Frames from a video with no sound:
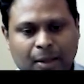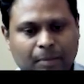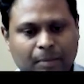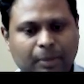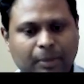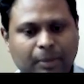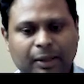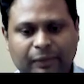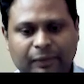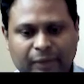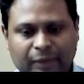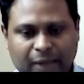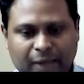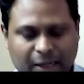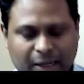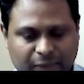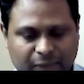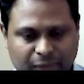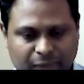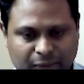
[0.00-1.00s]
But even
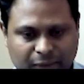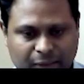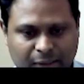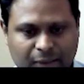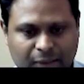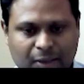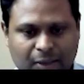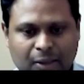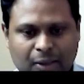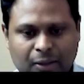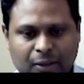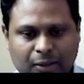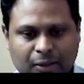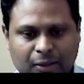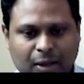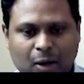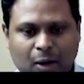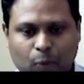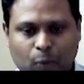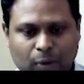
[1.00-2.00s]
natively,
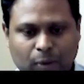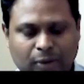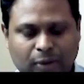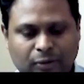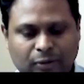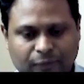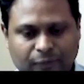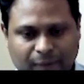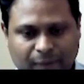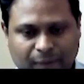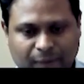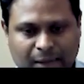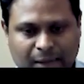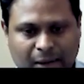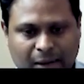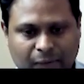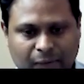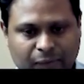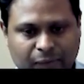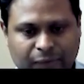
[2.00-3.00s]
there are ways to find
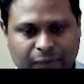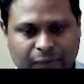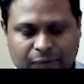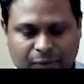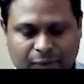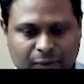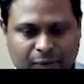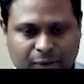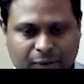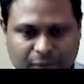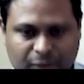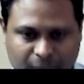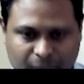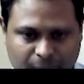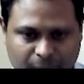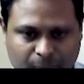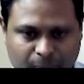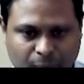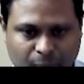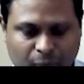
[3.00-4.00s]
out if a certain
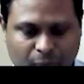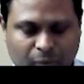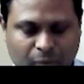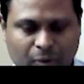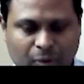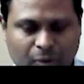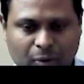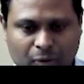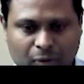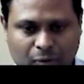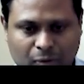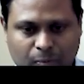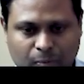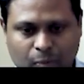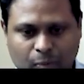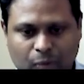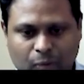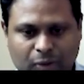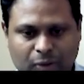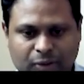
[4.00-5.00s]
disabled protocol or
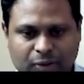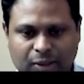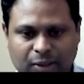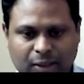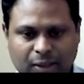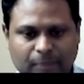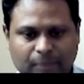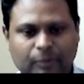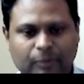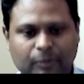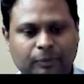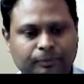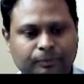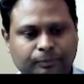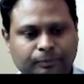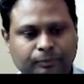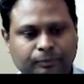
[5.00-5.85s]
port is enabled.